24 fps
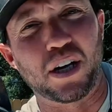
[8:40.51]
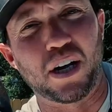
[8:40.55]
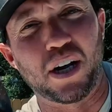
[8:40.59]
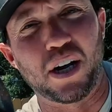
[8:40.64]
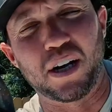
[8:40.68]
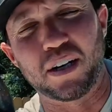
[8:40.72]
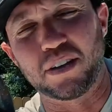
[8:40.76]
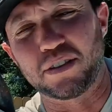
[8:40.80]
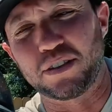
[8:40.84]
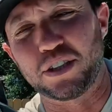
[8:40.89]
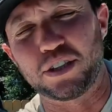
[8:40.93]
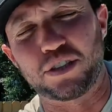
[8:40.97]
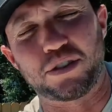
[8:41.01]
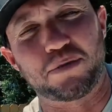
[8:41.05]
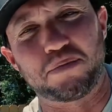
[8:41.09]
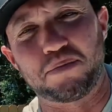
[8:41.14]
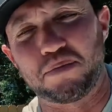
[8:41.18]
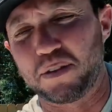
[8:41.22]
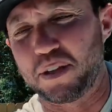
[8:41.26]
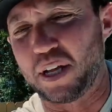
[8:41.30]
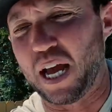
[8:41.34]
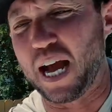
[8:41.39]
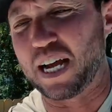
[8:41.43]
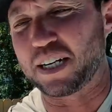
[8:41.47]

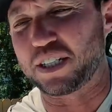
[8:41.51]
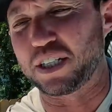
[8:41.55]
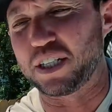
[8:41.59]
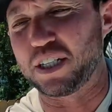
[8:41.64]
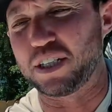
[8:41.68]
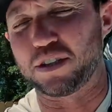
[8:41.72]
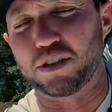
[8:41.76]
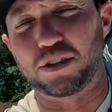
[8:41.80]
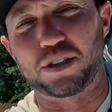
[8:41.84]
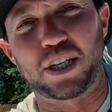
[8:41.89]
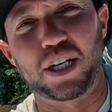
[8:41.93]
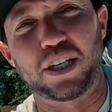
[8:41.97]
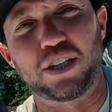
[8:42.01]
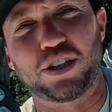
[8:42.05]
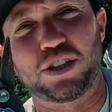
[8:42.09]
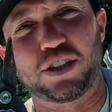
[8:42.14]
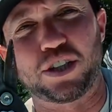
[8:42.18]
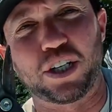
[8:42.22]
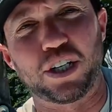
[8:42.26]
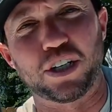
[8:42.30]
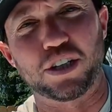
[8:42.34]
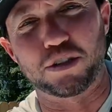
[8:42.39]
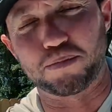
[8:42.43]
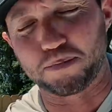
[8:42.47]
Actually, these are tinge
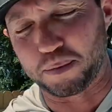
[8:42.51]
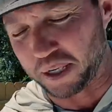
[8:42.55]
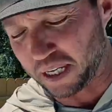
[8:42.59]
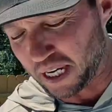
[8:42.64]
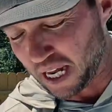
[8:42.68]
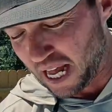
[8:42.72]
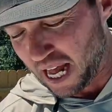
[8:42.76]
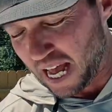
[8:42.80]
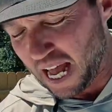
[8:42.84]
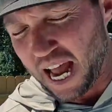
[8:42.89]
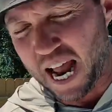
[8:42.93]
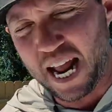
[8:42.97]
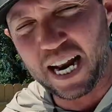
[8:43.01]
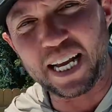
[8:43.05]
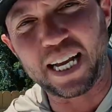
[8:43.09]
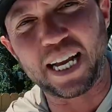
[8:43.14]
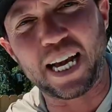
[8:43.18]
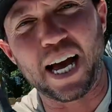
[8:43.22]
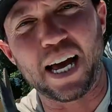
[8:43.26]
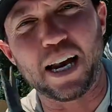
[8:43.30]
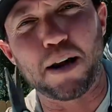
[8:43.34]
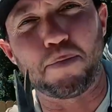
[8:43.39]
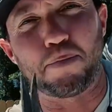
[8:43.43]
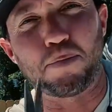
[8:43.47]
shears, but any
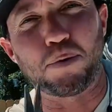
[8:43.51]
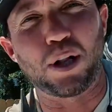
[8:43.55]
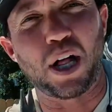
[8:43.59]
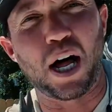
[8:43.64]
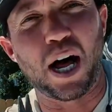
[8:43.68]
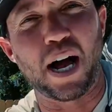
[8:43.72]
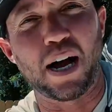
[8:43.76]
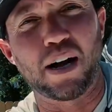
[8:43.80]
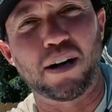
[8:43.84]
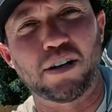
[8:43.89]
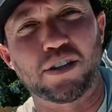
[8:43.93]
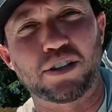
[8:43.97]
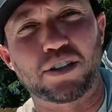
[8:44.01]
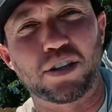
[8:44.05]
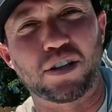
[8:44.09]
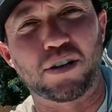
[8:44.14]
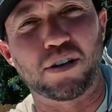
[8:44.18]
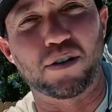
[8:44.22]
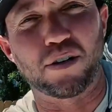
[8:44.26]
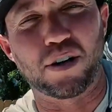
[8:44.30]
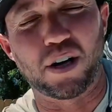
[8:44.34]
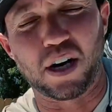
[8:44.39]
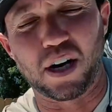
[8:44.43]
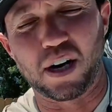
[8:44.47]
kind of pliers
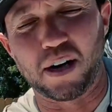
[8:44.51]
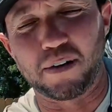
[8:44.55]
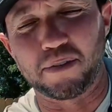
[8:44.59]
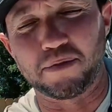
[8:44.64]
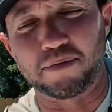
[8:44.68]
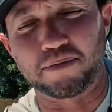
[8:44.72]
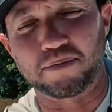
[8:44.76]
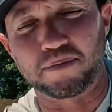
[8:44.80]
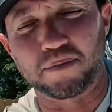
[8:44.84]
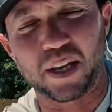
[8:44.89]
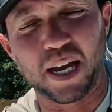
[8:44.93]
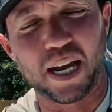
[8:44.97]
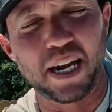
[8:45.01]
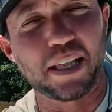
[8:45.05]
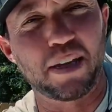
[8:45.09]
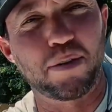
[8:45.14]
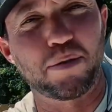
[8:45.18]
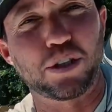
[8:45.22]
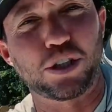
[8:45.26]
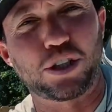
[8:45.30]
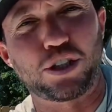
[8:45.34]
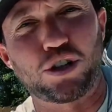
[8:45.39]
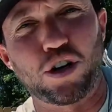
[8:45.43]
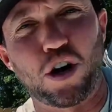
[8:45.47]
or anything
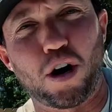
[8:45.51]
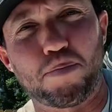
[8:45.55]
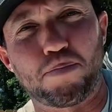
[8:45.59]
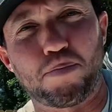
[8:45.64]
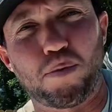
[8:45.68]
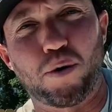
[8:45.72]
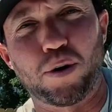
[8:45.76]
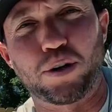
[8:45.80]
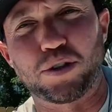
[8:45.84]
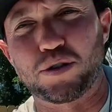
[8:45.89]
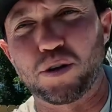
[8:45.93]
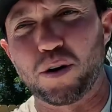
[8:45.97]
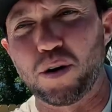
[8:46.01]
with a sharp point.